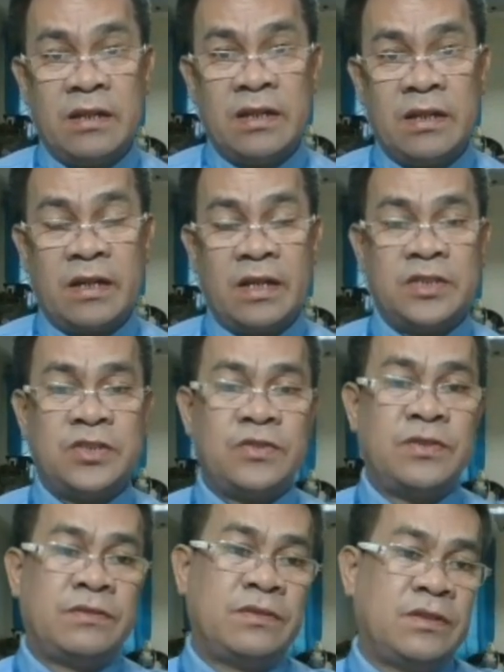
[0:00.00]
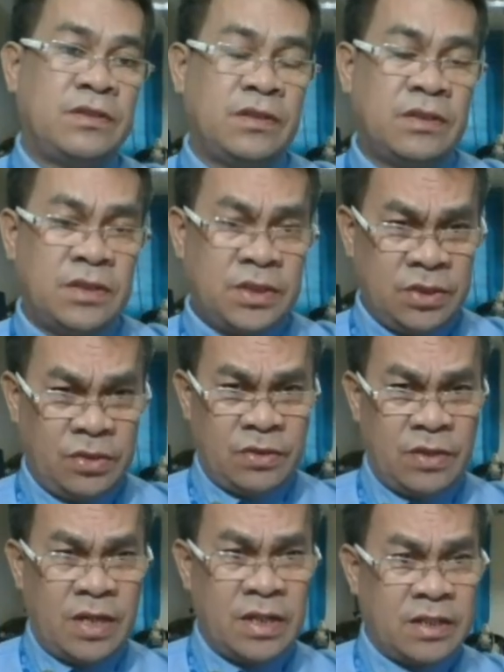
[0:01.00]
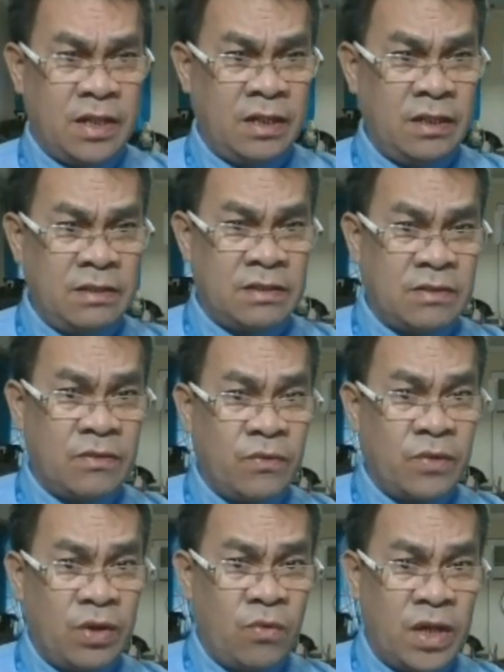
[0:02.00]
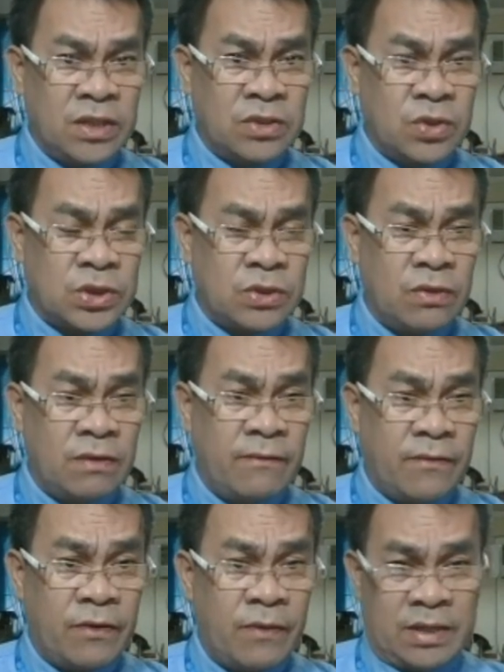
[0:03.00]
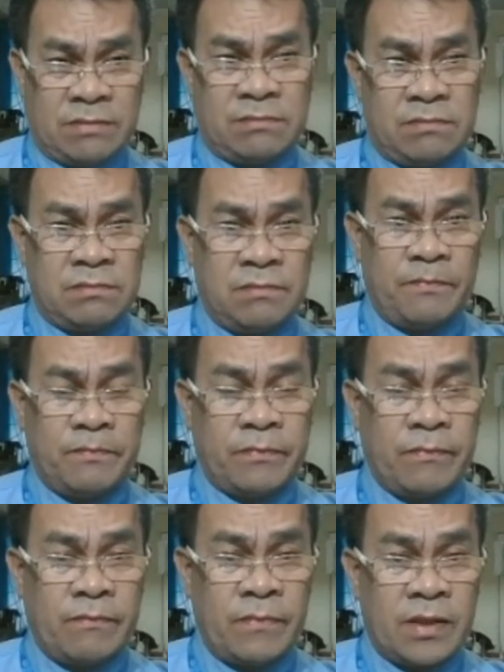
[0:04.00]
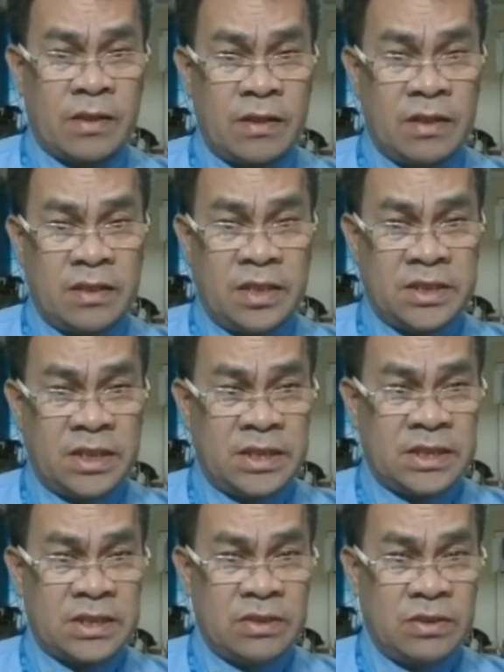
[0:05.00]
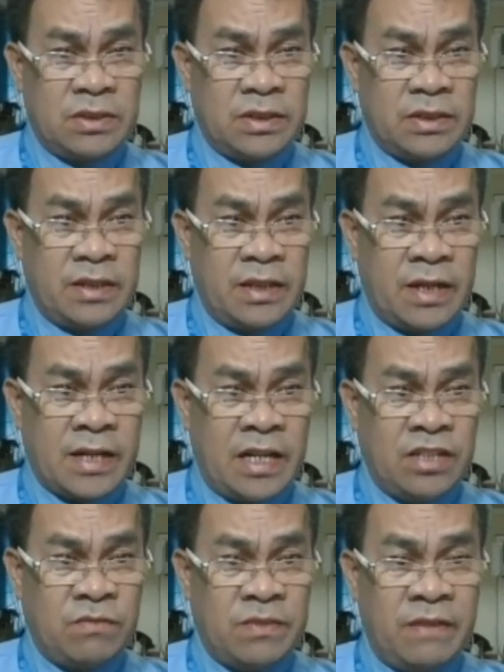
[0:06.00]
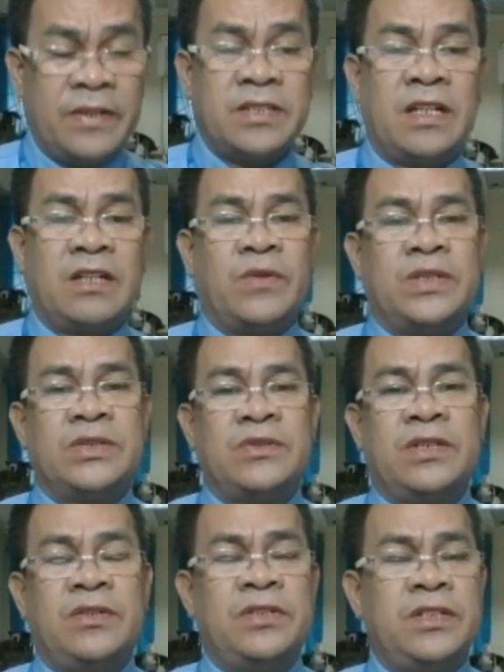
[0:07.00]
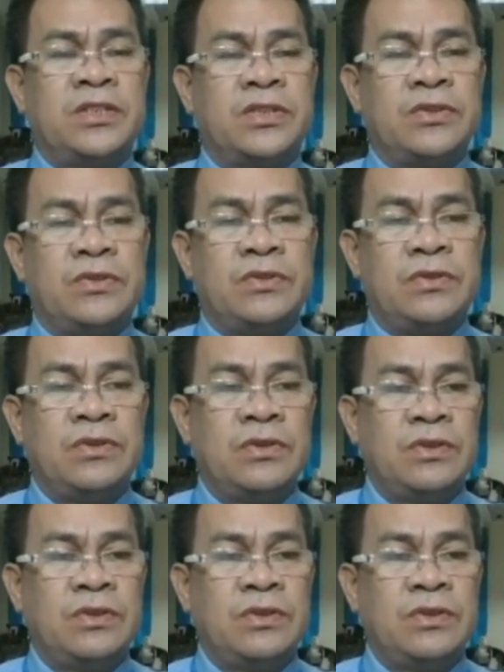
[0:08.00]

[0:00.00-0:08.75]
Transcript: relation. So again, we want to solve for what? This is a kind of differential equation. So in order to